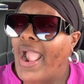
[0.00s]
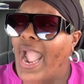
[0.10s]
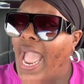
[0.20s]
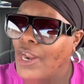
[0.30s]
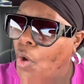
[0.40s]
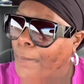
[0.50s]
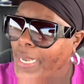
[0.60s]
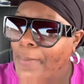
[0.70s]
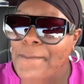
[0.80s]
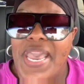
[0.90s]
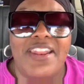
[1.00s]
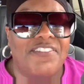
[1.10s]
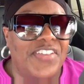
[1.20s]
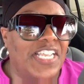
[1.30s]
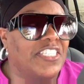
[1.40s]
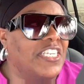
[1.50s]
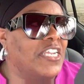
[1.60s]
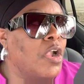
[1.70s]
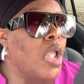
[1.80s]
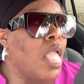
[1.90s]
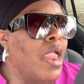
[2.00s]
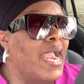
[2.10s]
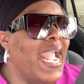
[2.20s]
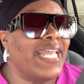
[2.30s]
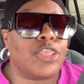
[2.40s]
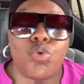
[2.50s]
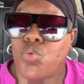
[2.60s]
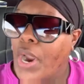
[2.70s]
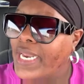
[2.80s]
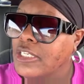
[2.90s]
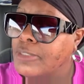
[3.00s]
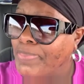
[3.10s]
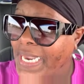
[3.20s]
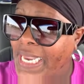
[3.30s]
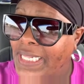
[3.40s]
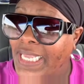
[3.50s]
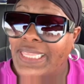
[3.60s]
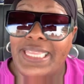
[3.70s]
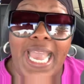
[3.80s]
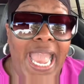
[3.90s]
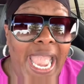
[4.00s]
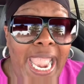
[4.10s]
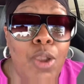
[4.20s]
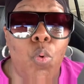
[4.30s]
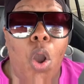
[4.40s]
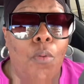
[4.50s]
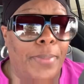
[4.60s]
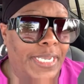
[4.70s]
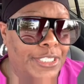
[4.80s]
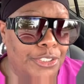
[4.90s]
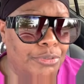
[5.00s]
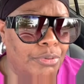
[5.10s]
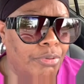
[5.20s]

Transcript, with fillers: I don't be manifesting it at the rate of speed that they want me to.